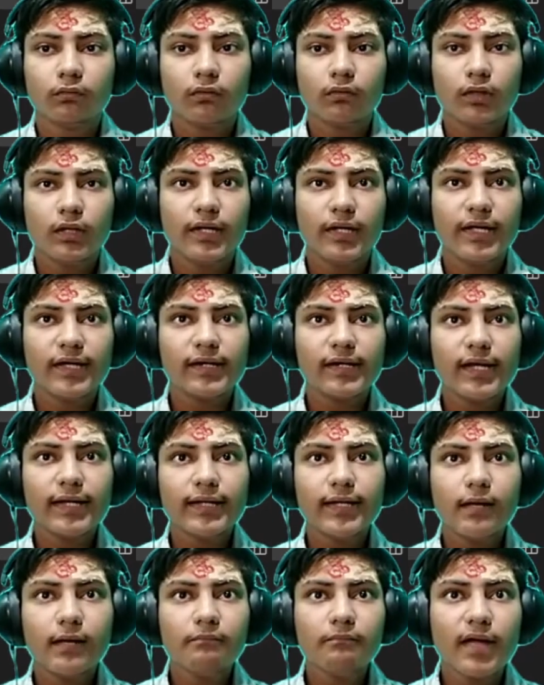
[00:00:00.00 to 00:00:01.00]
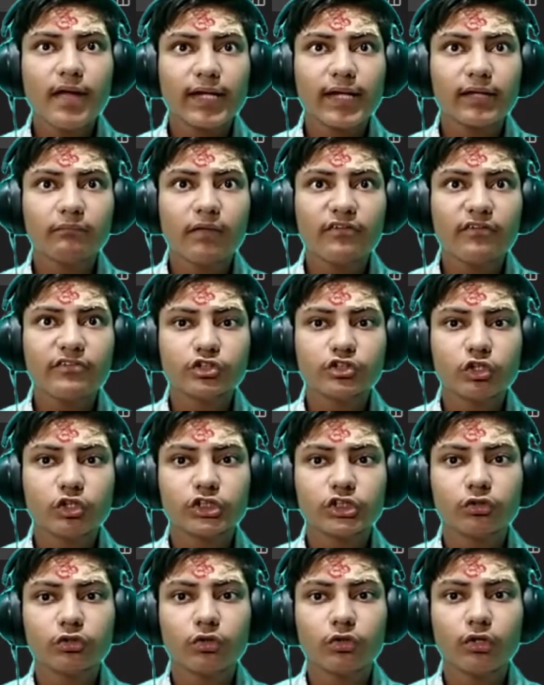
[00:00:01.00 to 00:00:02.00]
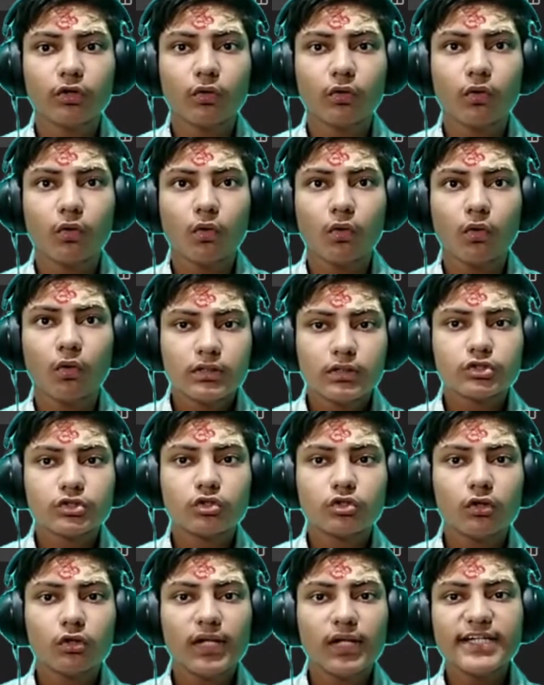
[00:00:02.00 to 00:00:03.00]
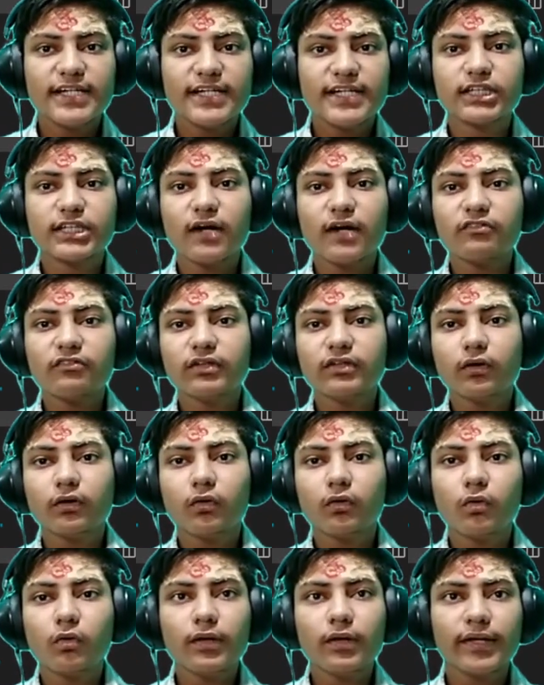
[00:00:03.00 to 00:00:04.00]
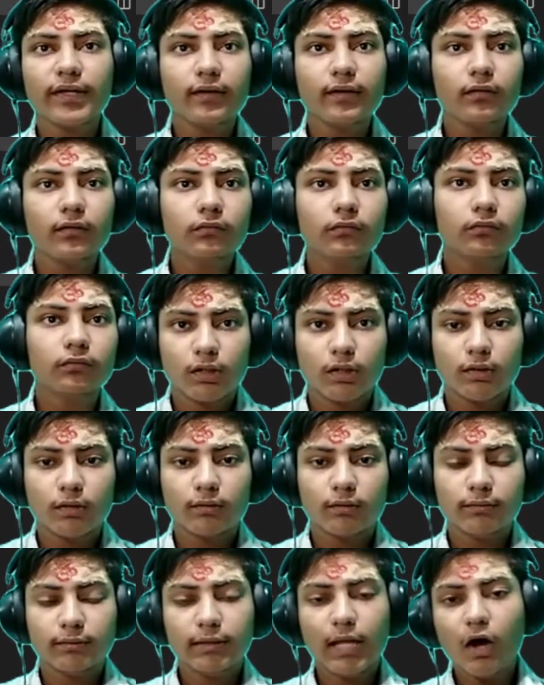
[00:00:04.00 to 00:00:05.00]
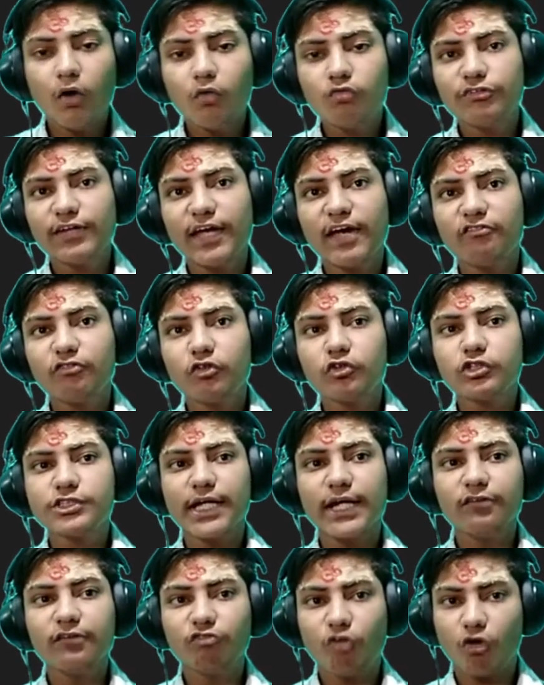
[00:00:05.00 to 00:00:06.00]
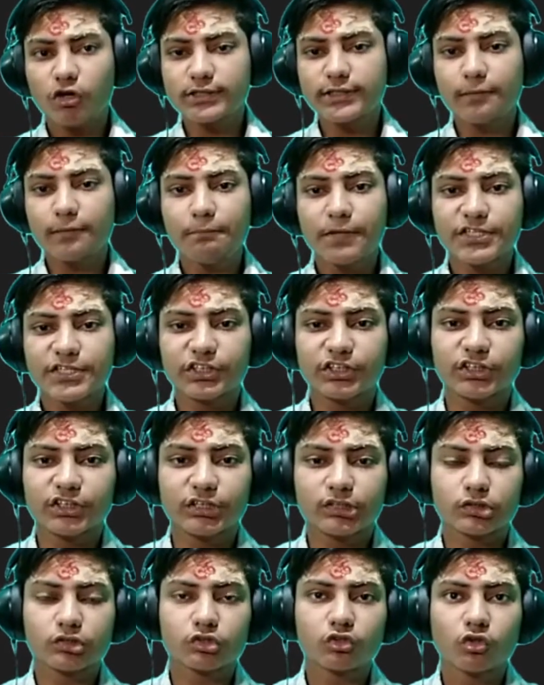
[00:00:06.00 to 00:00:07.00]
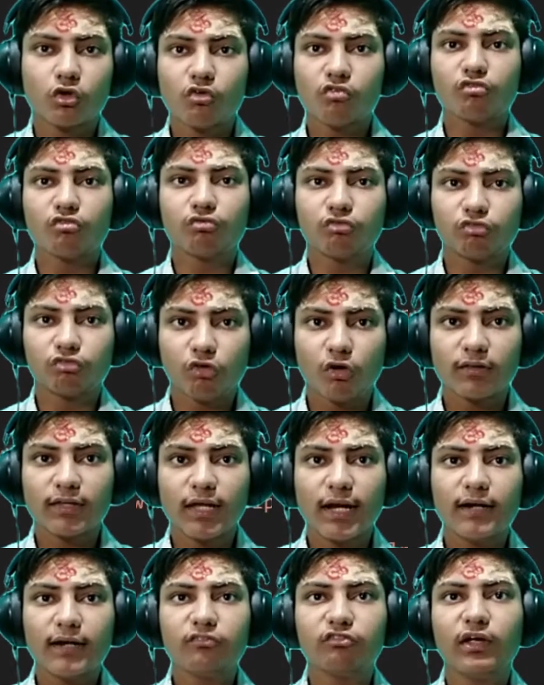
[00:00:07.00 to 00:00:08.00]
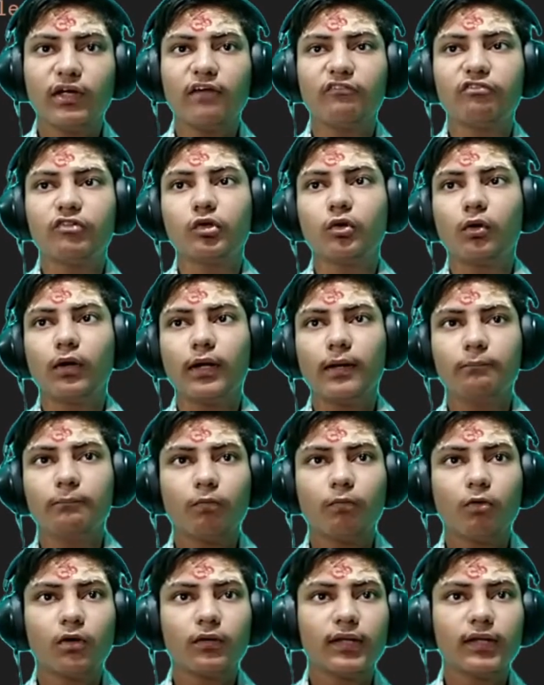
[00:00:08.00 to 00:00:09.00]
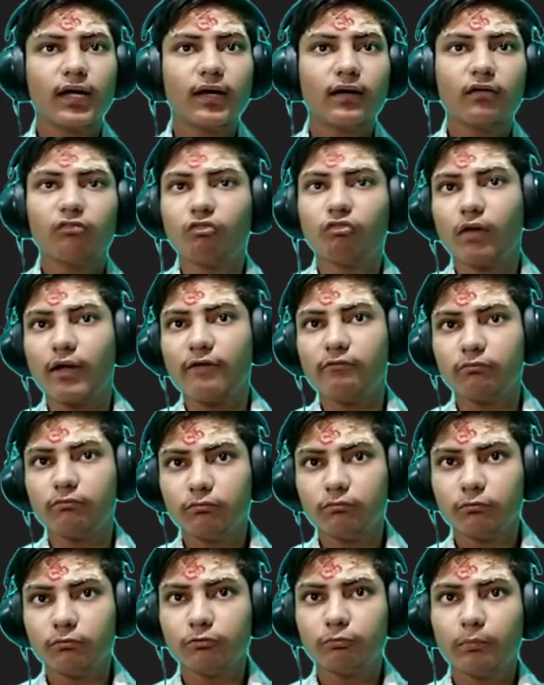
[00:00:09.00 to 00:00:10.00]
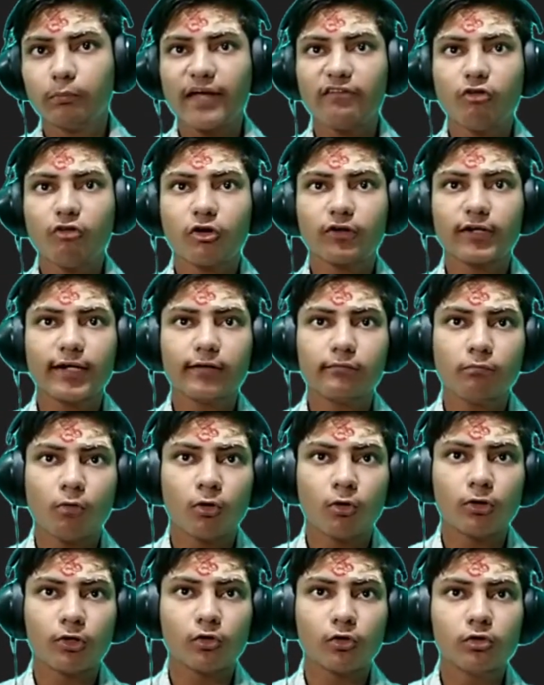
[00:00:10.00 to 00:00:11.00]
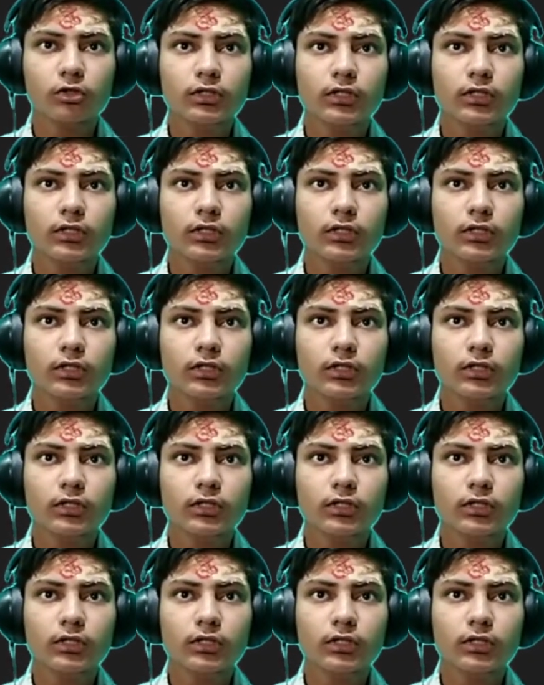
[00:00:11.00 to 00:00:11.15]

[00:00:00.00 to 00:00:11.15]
Here I am back in my Visual Studio Code. So let's start with the code here. Now we have to send WhatsApp messages. So for that we have to import the web WhatsApp module.